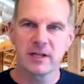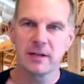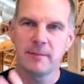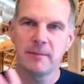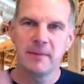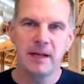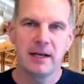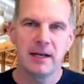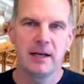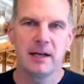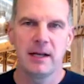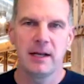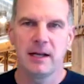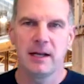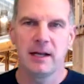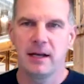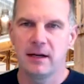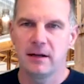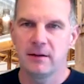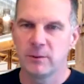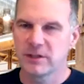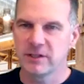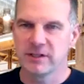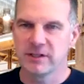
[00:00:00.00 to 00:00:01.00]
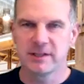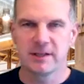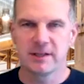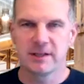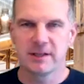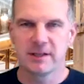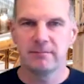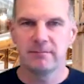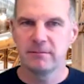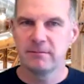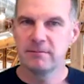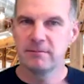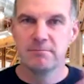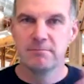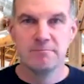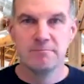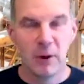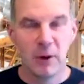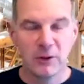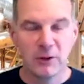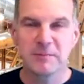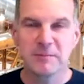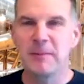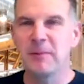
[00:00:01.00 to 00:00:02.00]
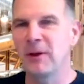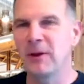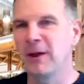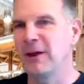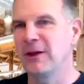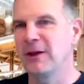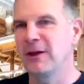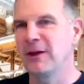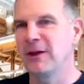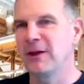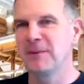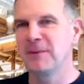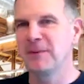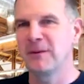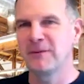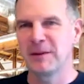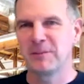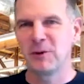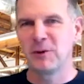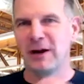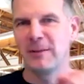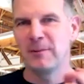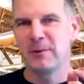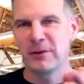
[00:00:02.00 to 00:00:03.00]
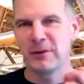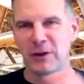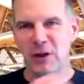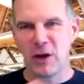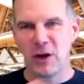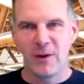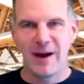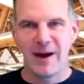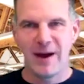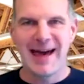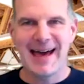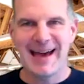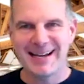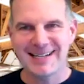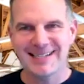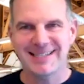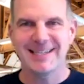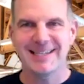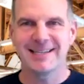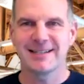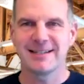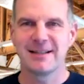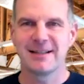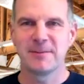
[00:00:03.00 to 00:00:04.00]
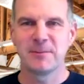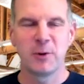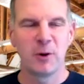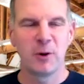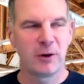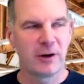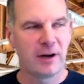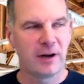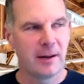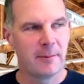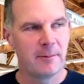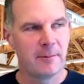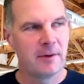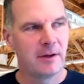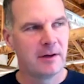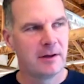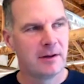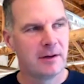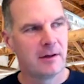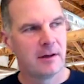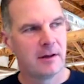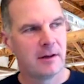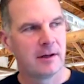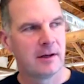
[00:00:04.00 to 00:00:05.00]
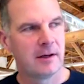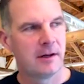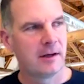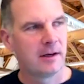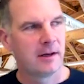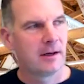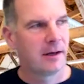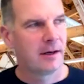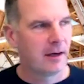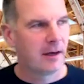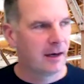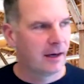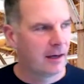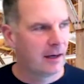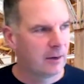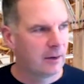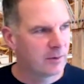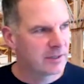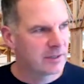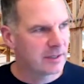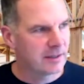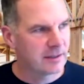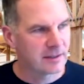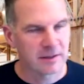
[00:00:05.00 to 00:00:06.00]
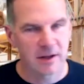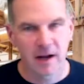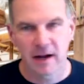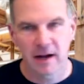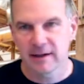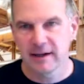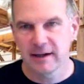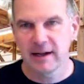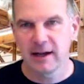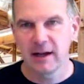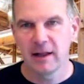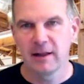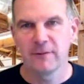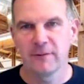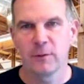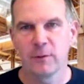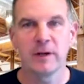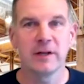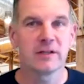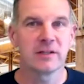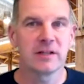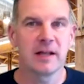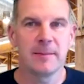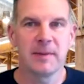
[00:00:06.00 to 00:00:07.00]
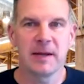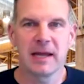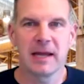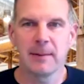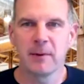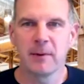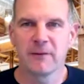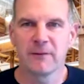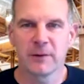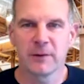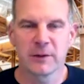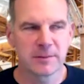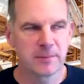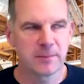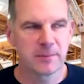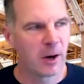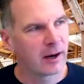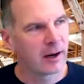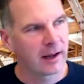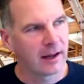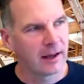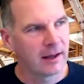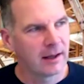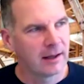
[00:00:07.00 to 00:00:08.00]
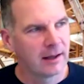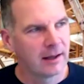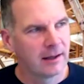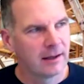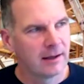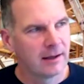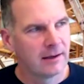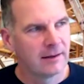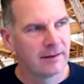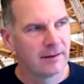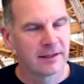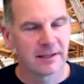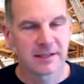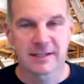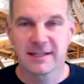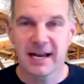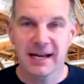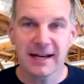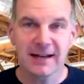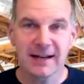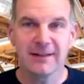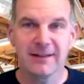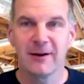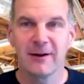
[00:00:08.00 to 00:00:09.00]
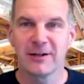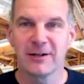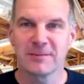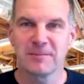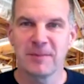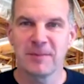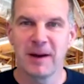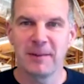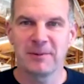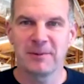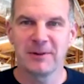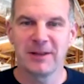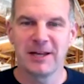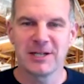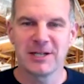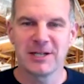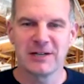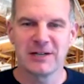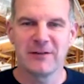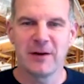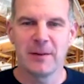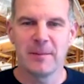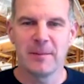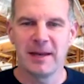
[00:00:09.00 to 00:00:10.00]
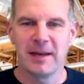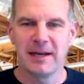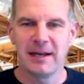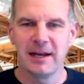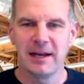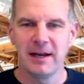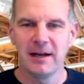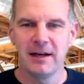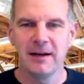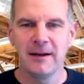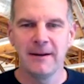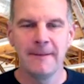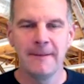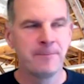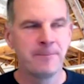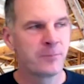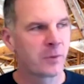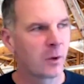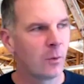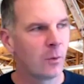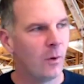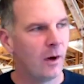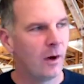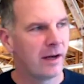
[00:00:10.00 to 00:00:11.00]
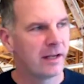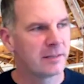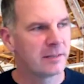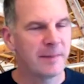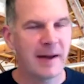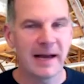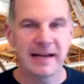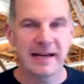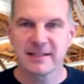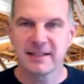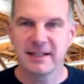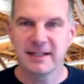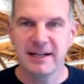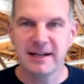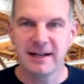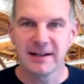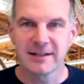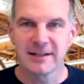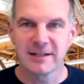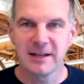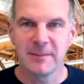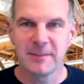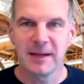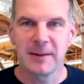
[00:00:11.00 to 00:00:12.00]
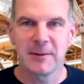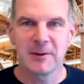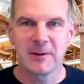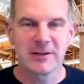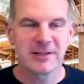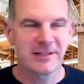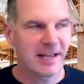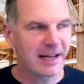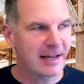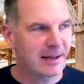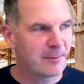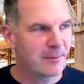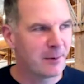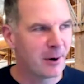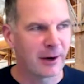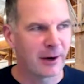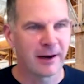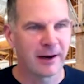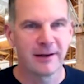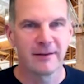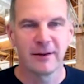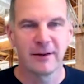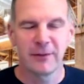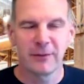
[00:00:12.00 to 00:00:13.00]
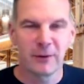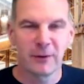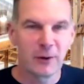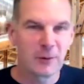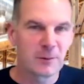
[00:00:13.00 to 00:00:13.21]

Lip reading: unmet need, which is the most people eligible for the program with no access to the program, was in Stockton, California. So that became our first market. The second largest population of unmet need was Pasadena. So that became our second market. The third